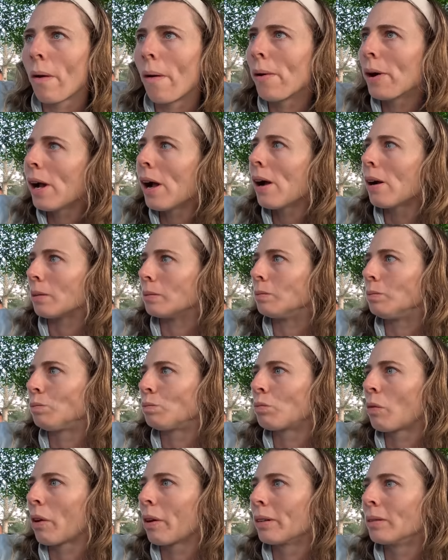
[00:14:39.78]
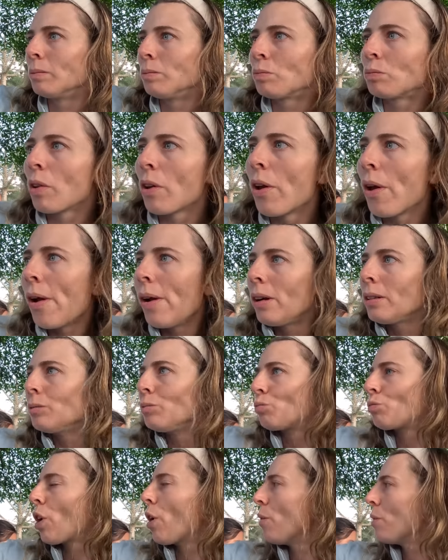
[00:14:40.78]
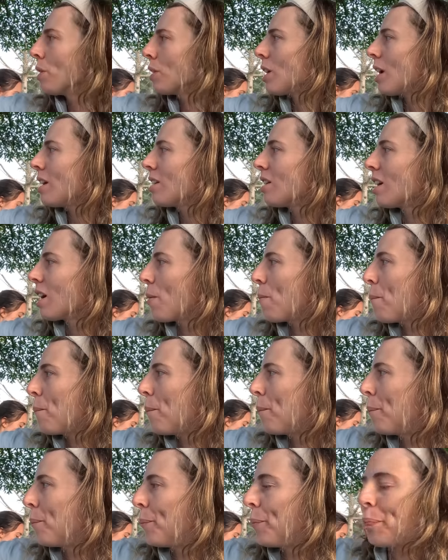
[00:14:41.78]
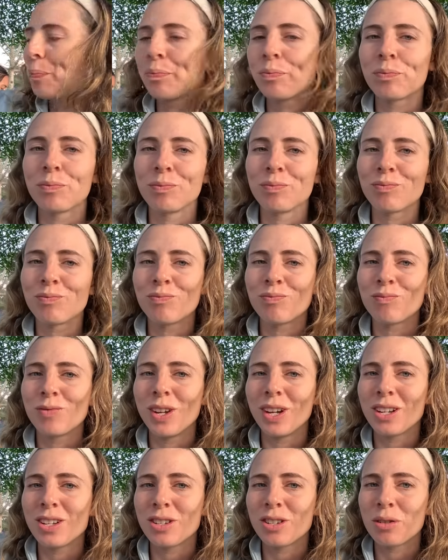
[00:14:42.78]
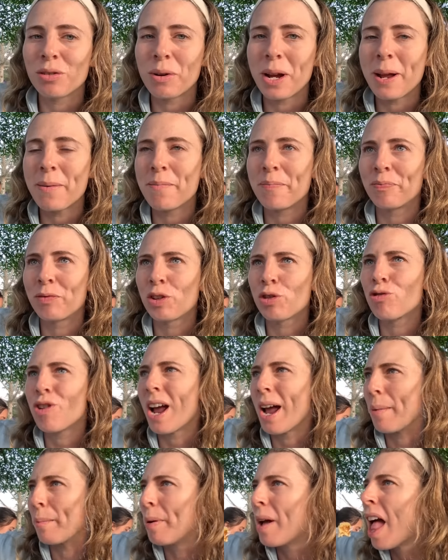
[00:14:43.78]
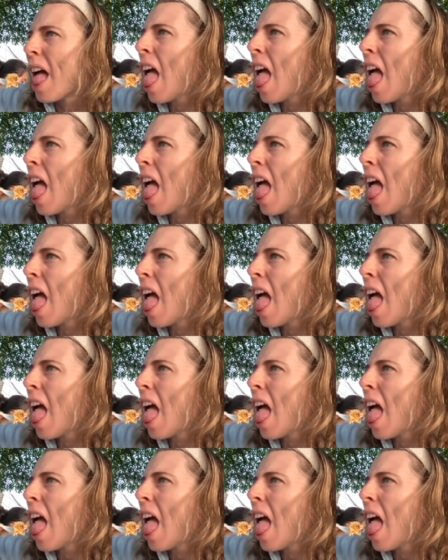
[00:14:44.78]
Oh yeah! Oh, it tastes like a, like a sweet crepe.